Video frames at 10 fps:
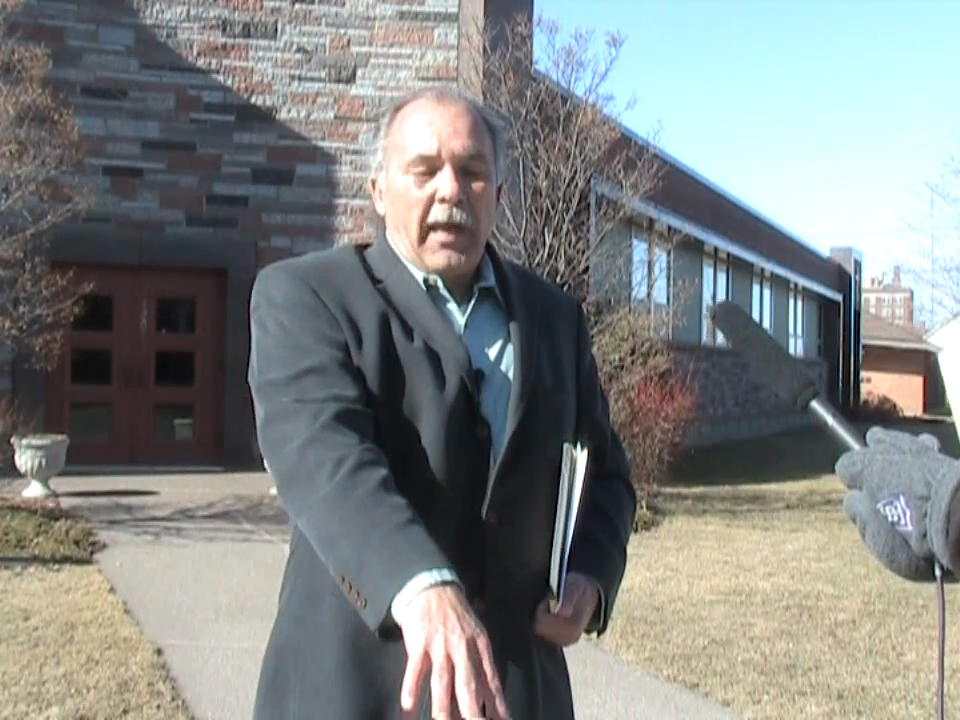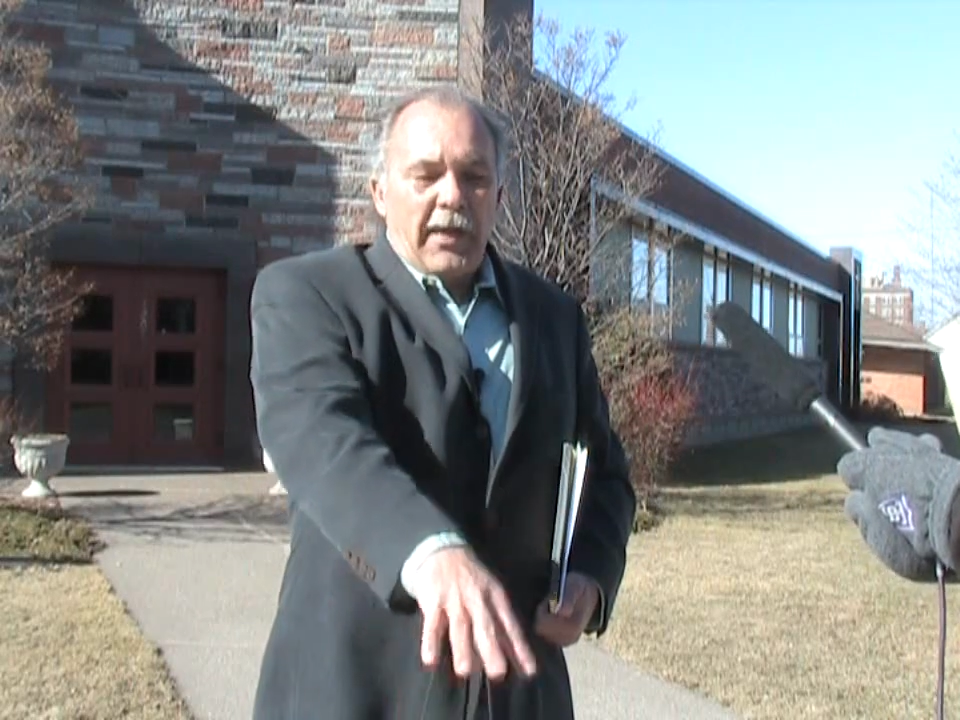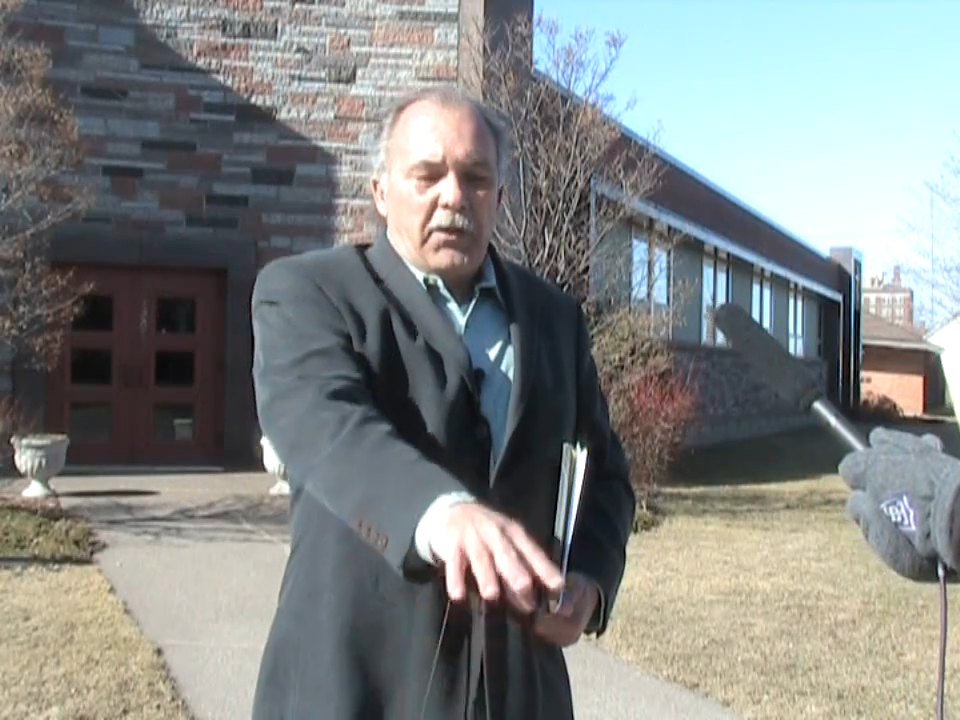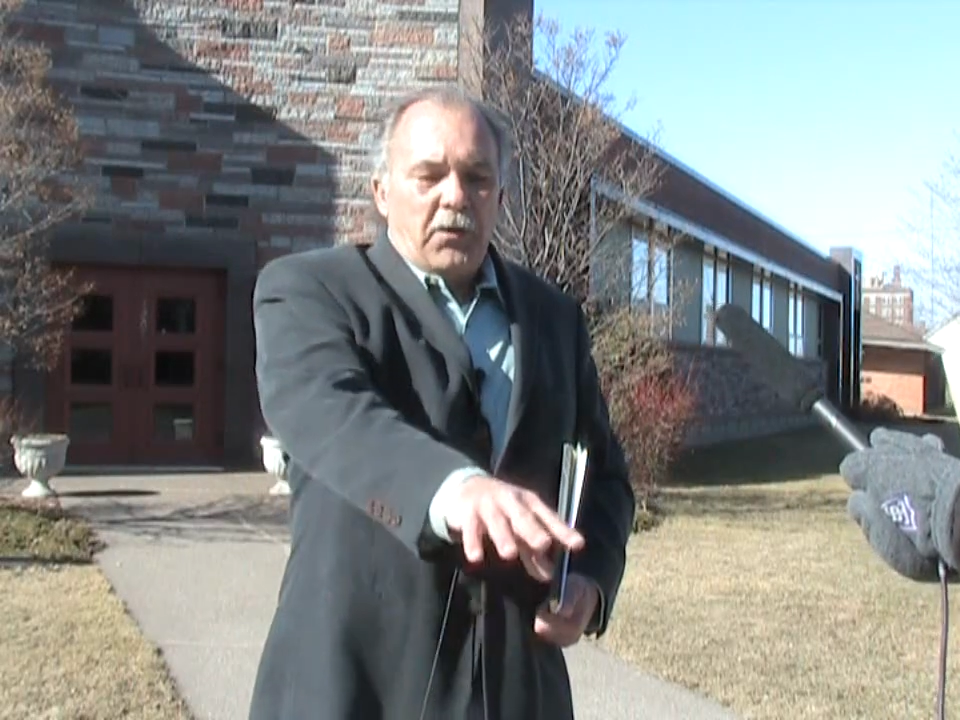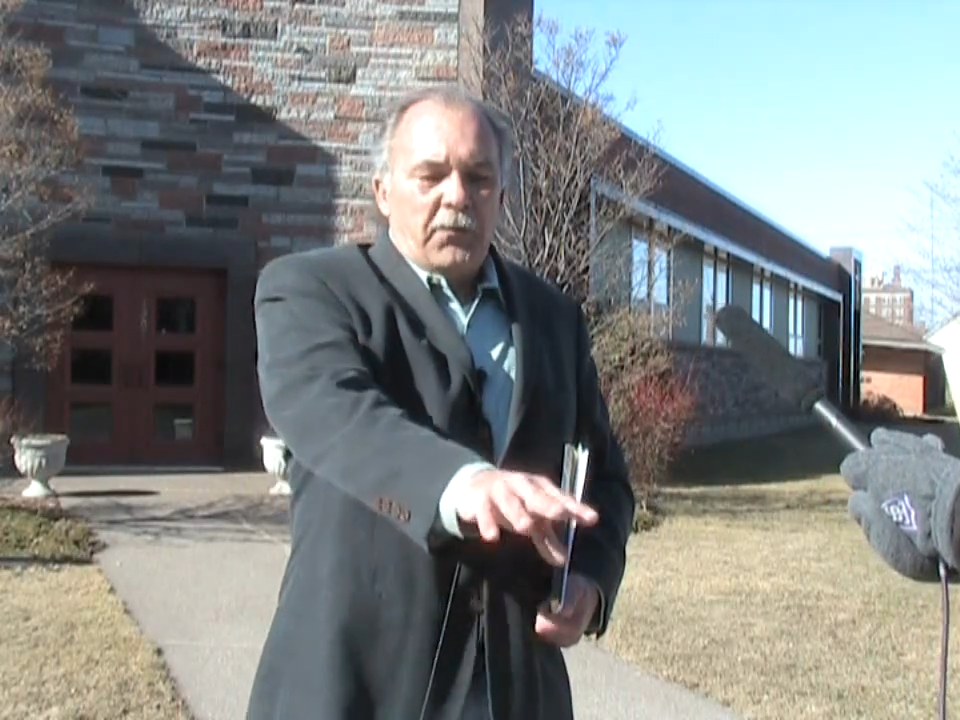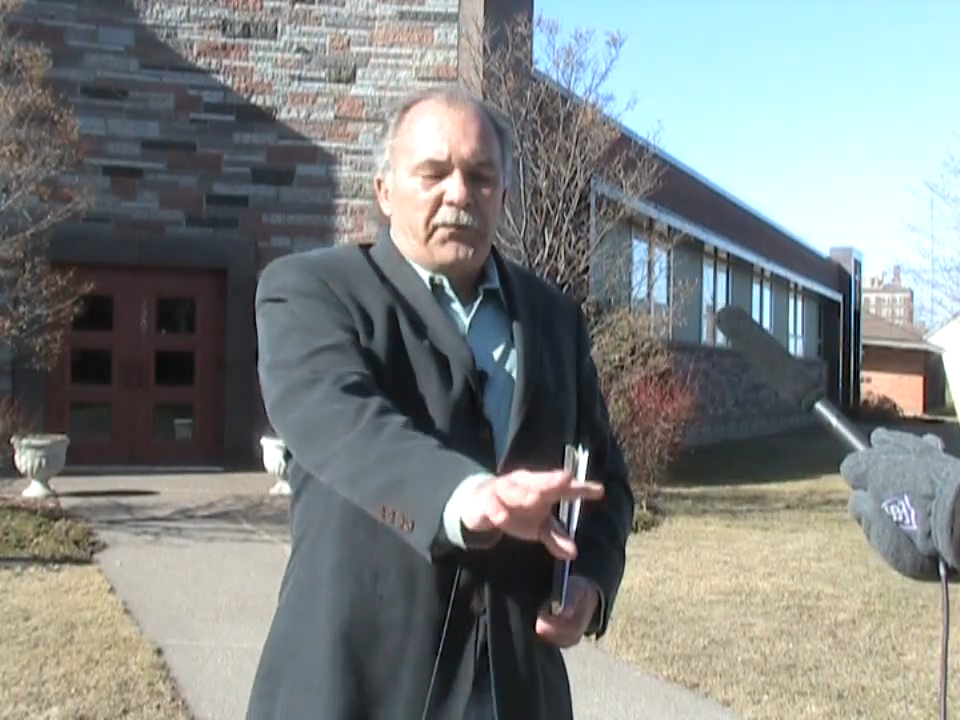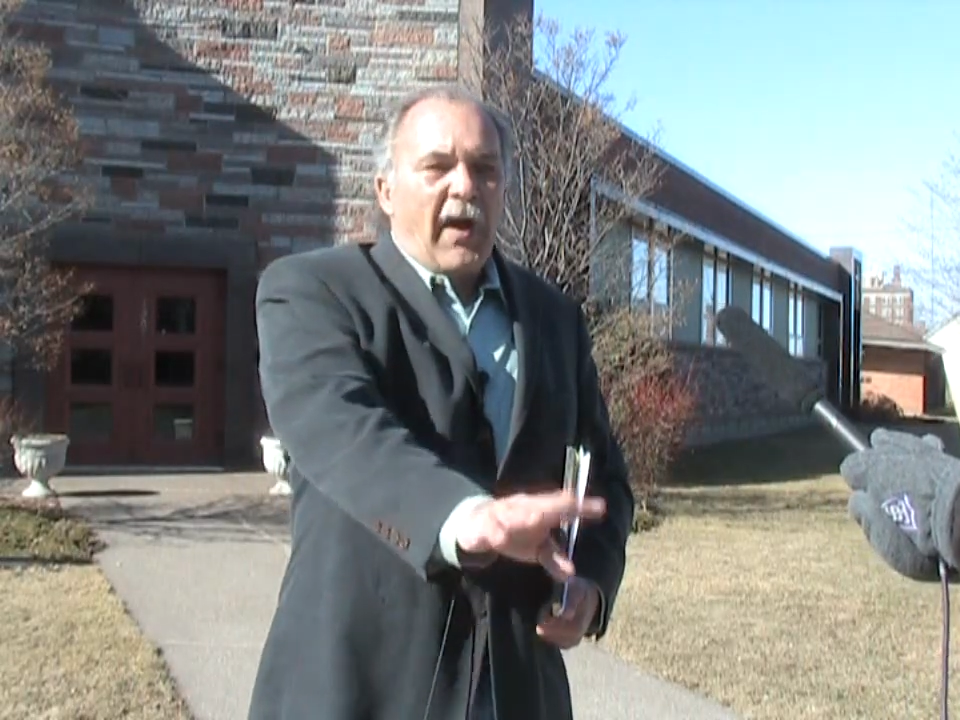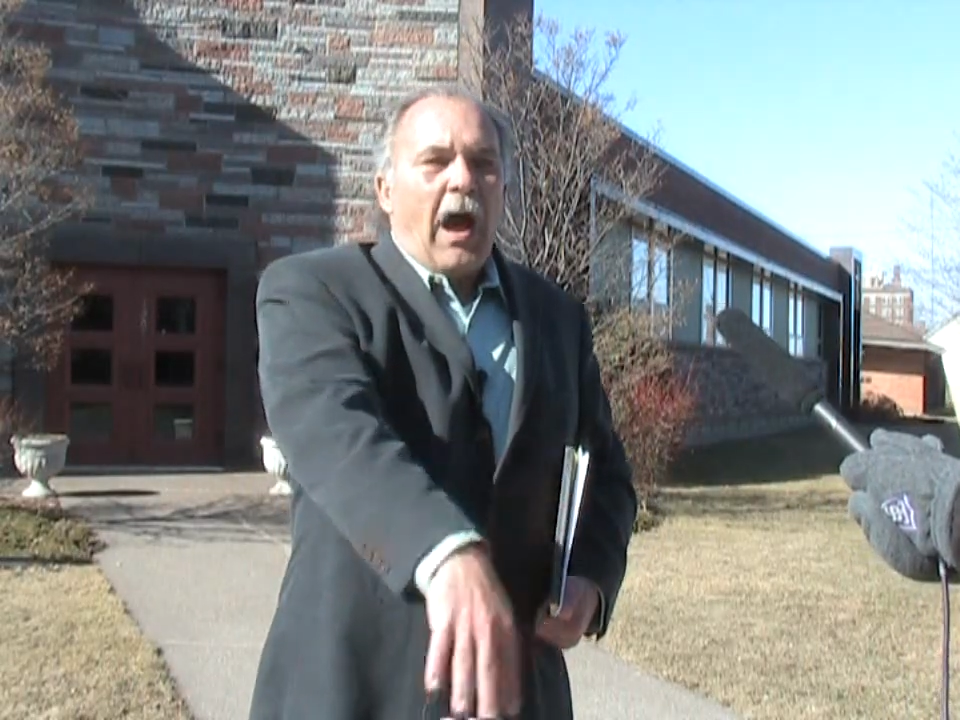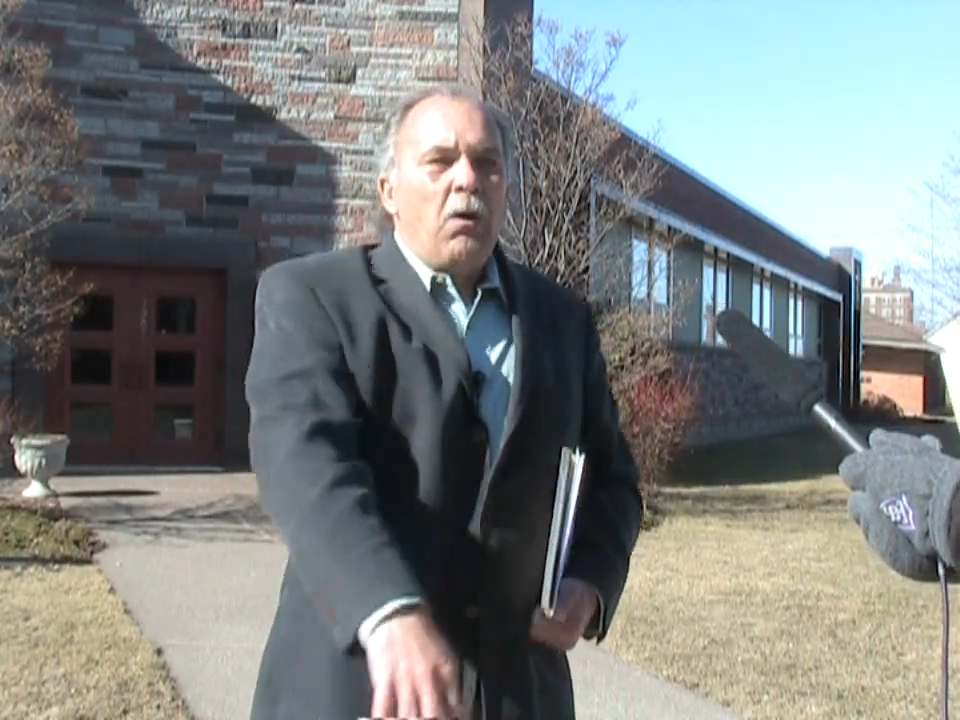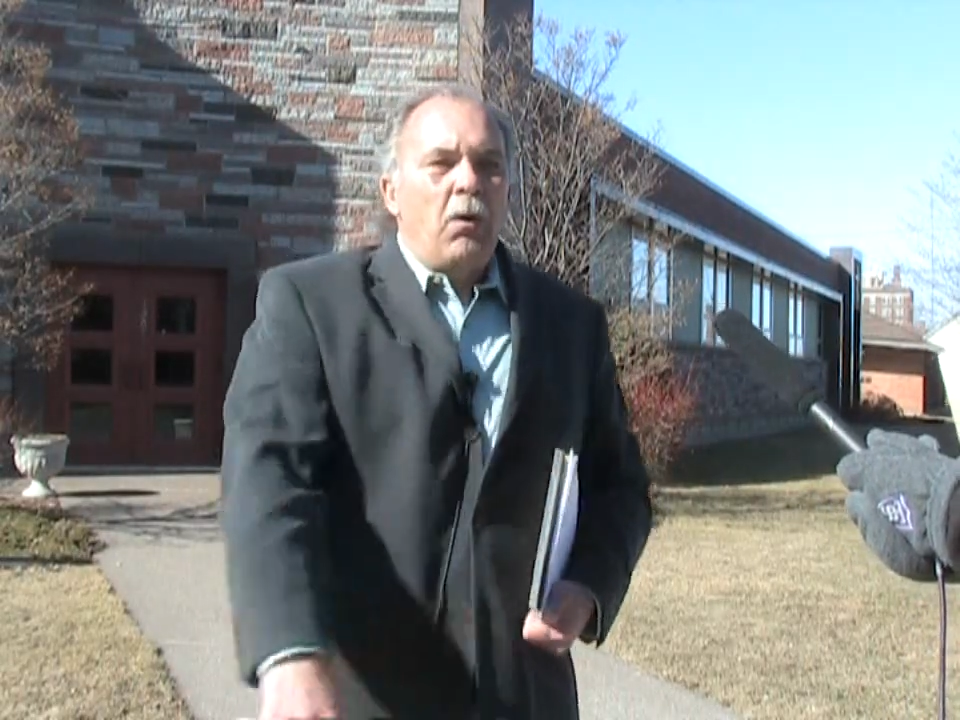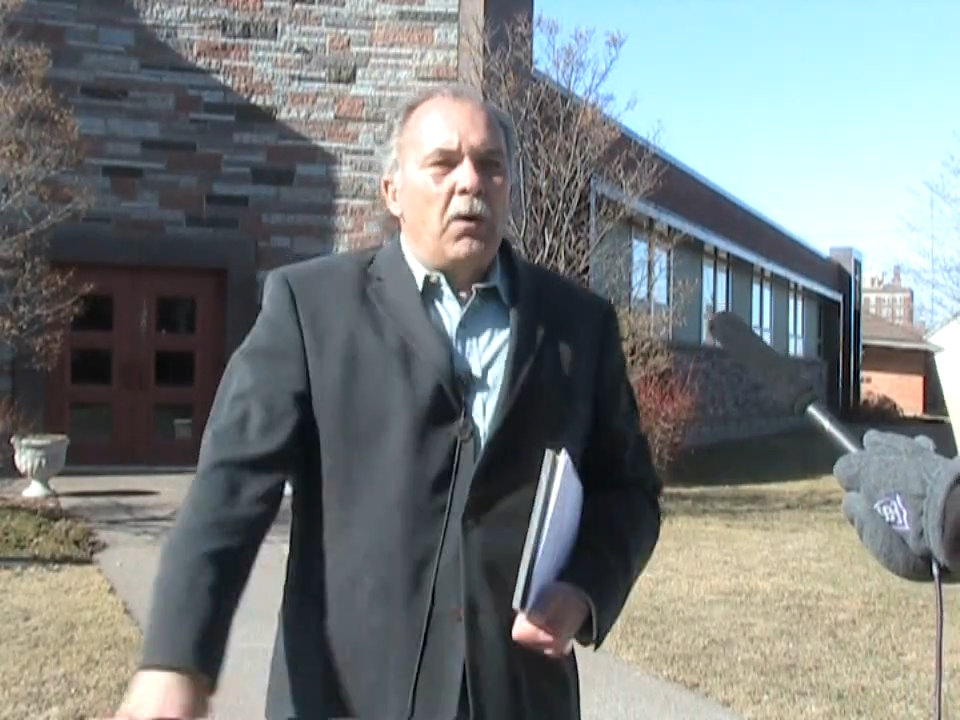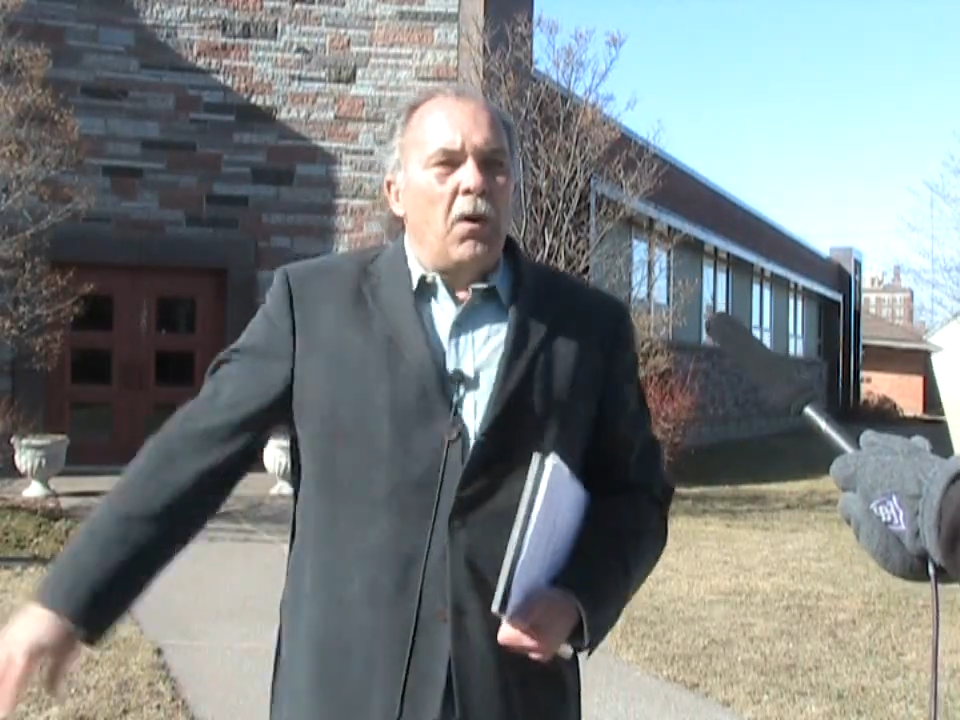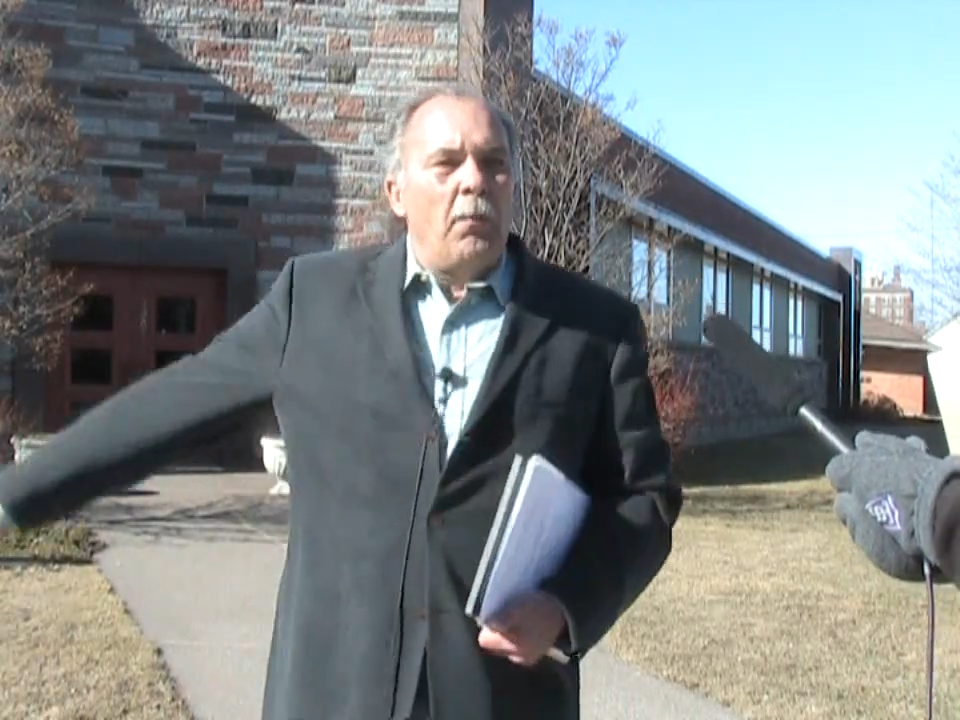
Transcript: and you vow